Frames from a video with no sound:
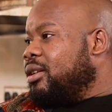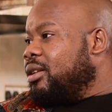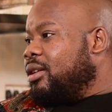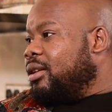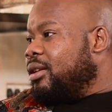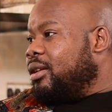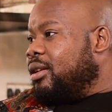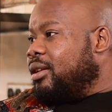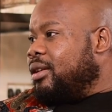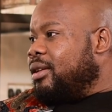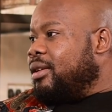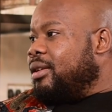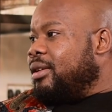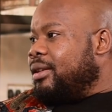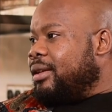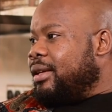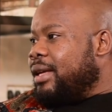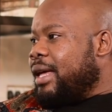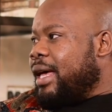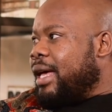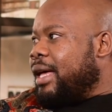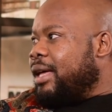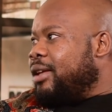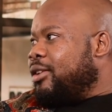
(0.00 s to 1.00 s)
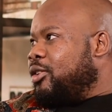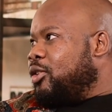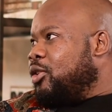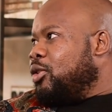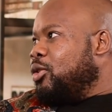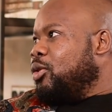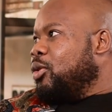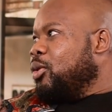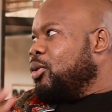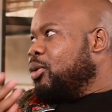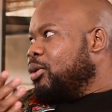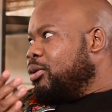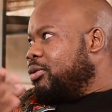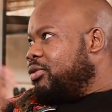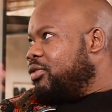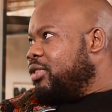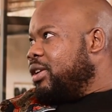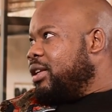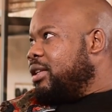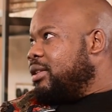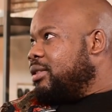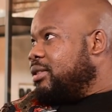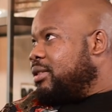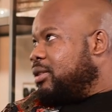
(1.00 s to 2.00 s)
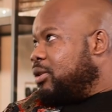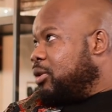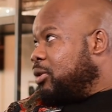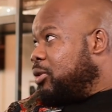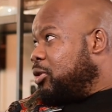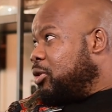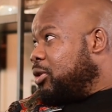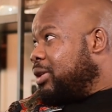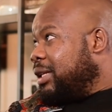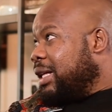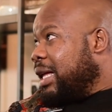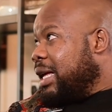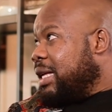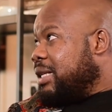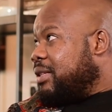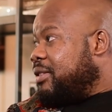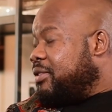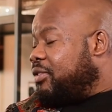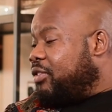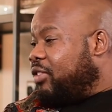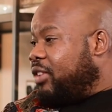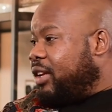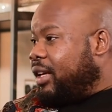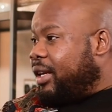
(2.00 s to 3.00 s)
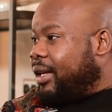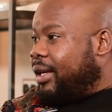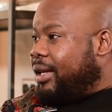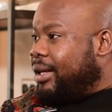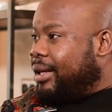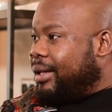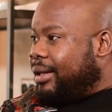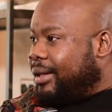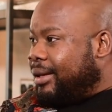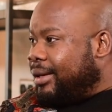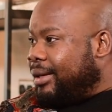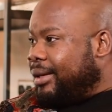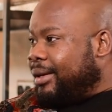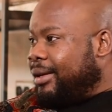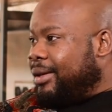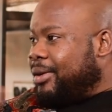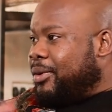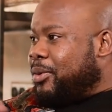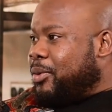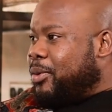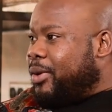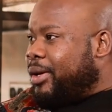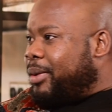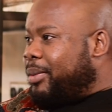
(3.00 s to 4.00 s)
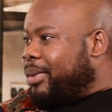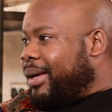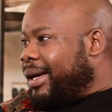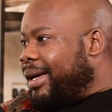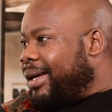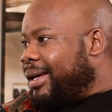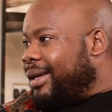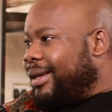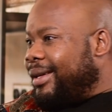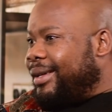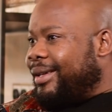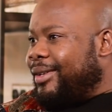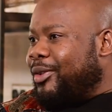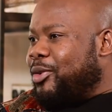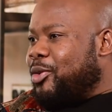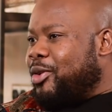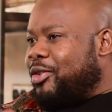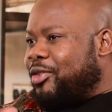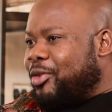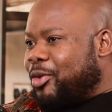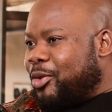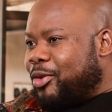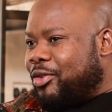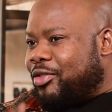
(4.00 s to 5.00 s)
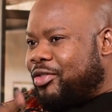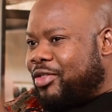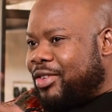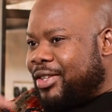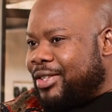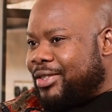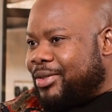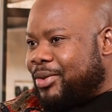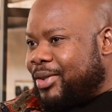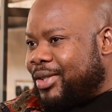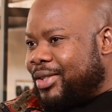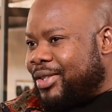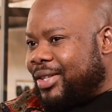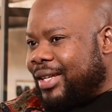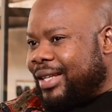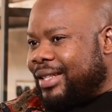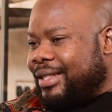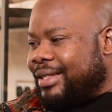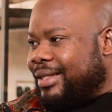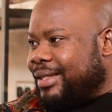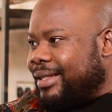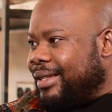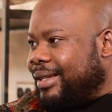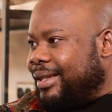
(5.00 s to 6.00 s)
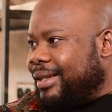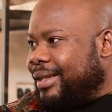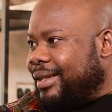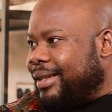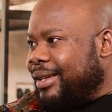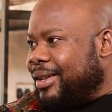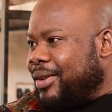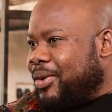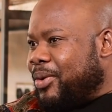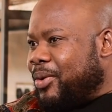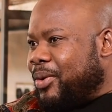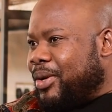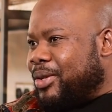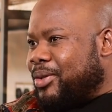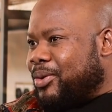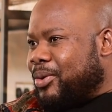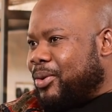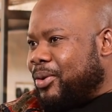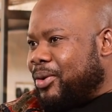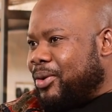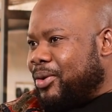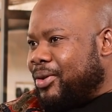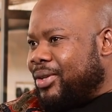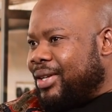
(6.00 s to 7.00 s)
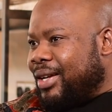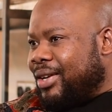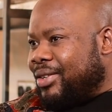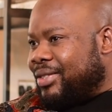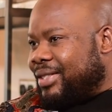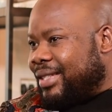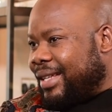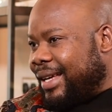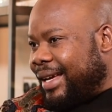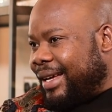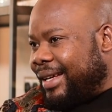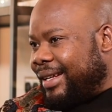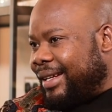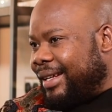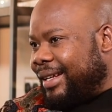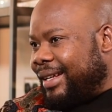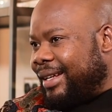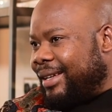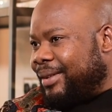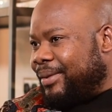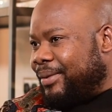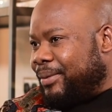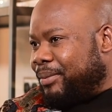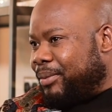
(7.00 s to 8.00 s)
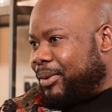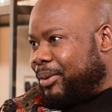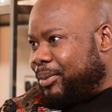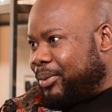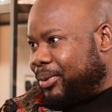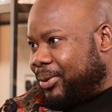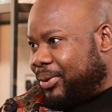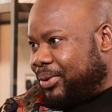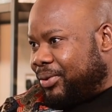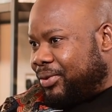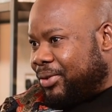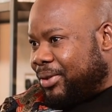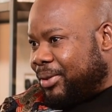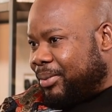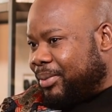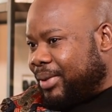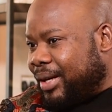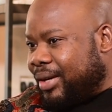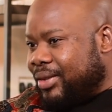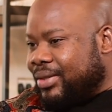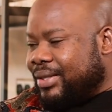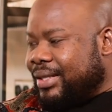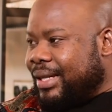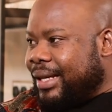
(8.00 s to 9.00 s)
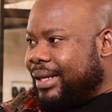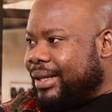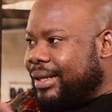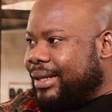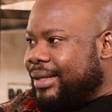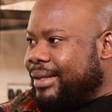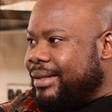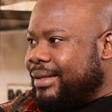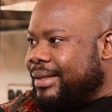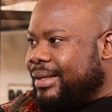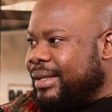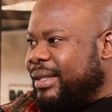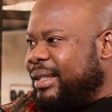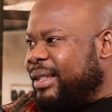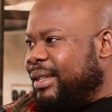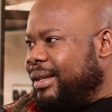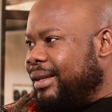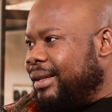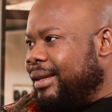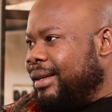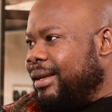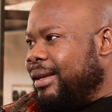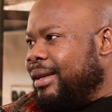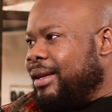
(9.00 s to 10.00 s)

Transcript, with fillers: Mm-hmm. Yeah, yeah, yeah, Your office, your, your glass field, whereby you have an office where you can see what's going on outside, and people from outside can see.